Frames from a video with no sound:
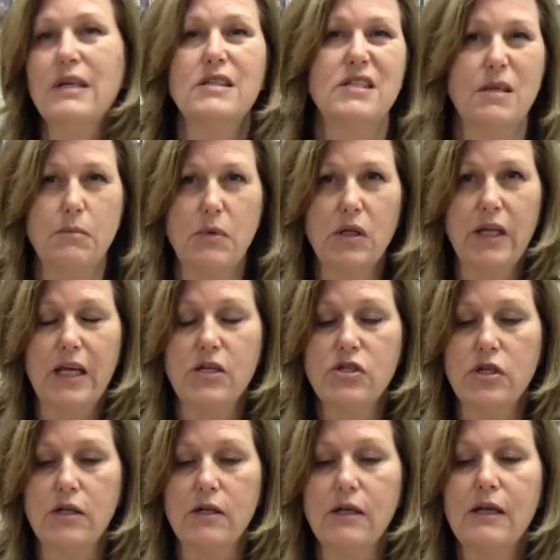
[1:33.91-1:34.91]

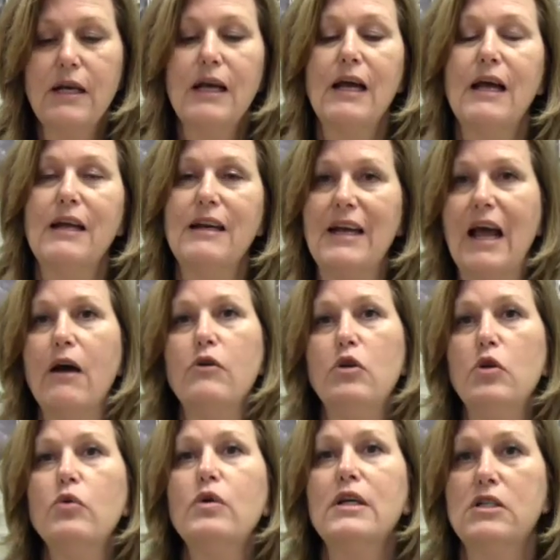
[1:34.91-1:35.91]
simulation, now
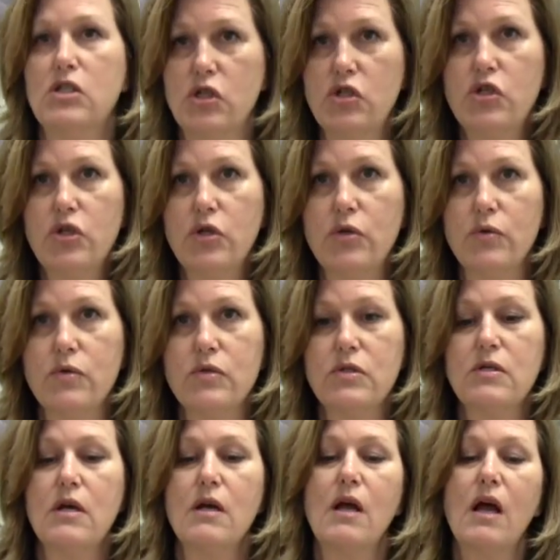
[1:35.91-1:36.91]
you get to
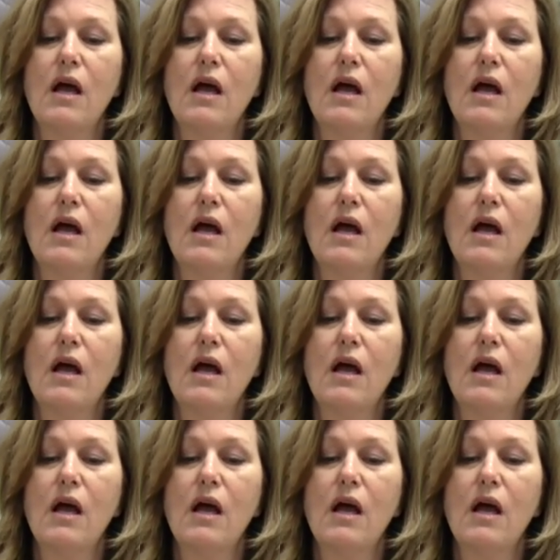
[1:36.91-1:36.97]
choose.